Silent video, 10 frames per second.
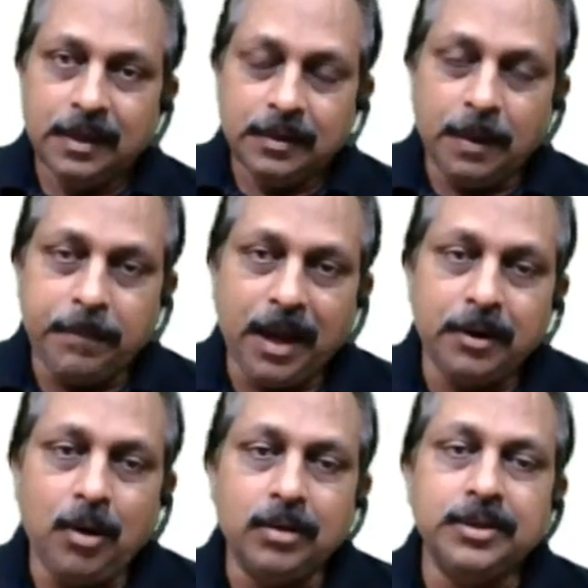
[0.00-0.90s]
The
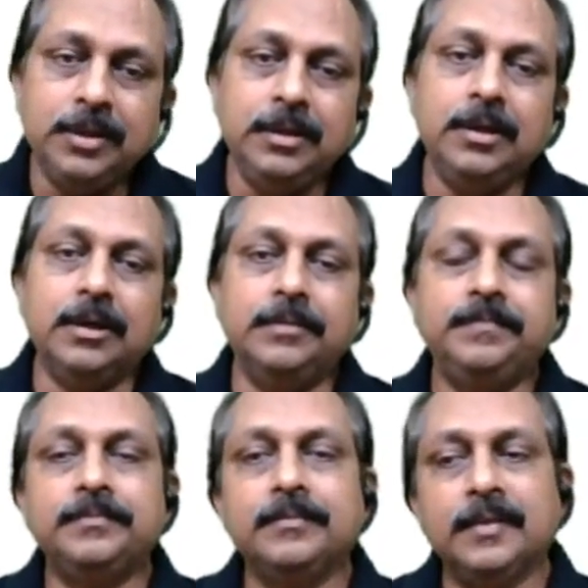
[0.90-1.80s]
paradox here,
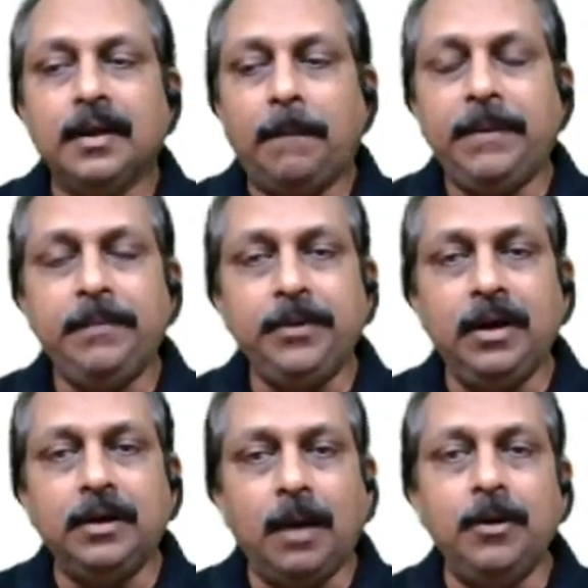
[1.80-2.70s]
people are
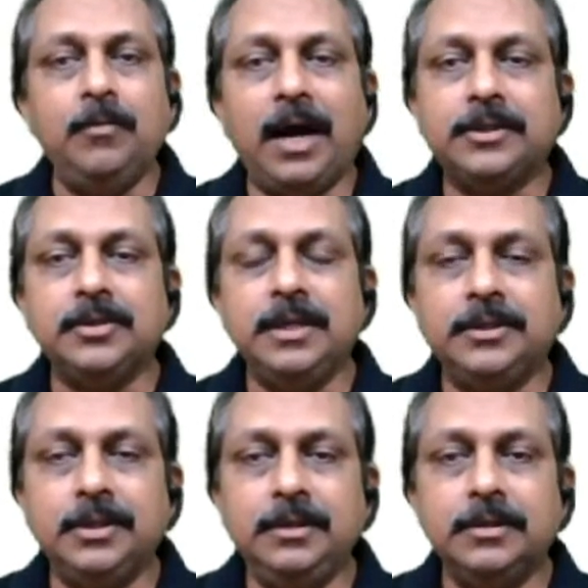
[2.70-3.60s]
double
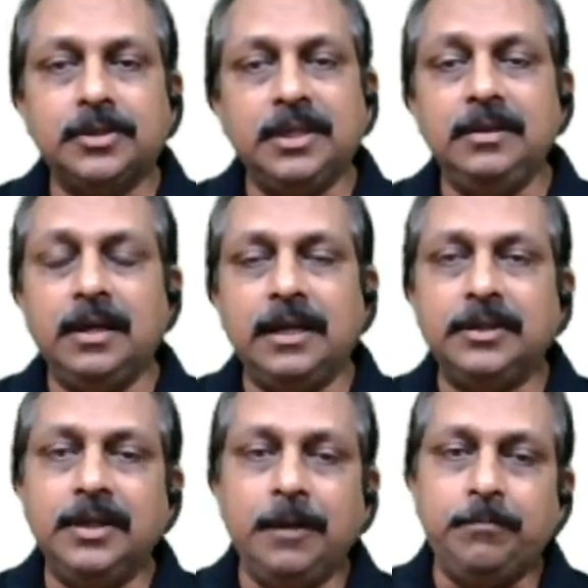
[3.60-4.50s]
vaccinated, still they're
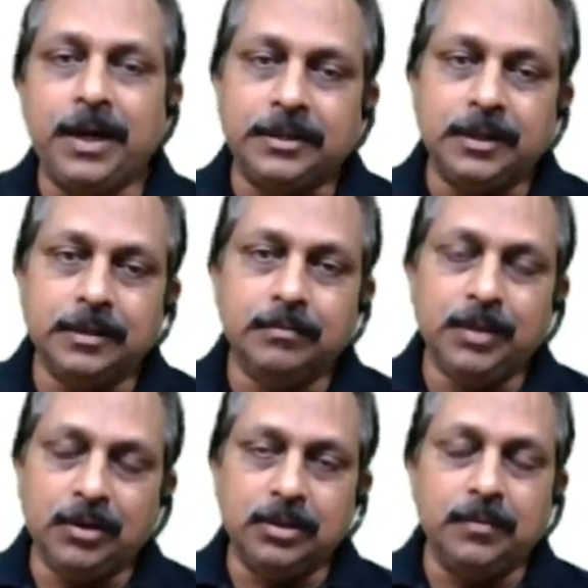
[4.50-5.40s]
getting infected
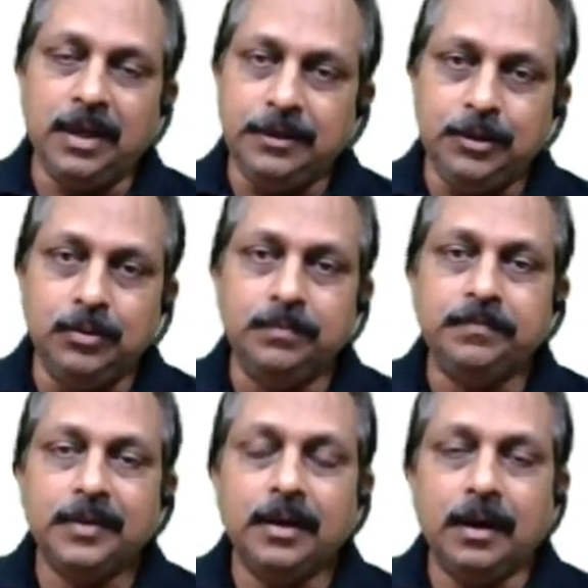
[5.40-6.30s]
because of the new
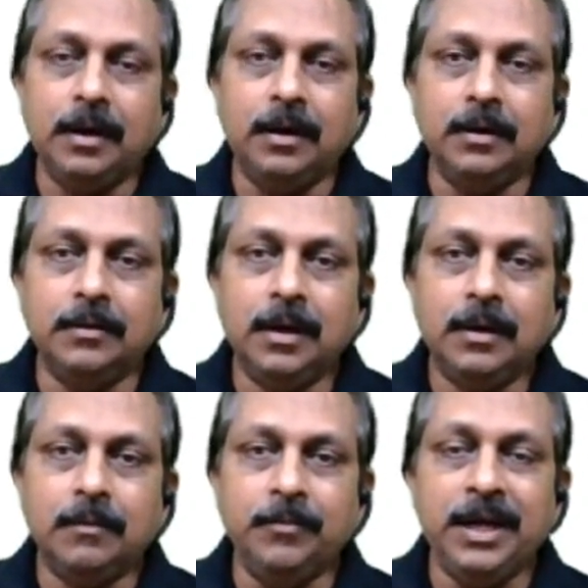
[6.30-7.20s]
uh,
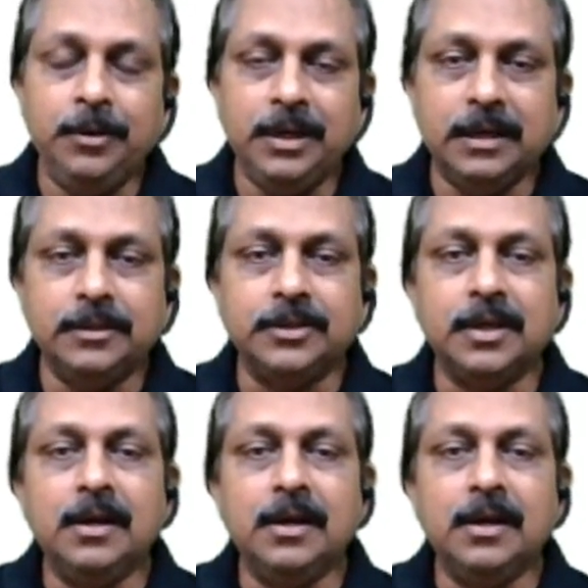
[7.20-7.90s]
variants.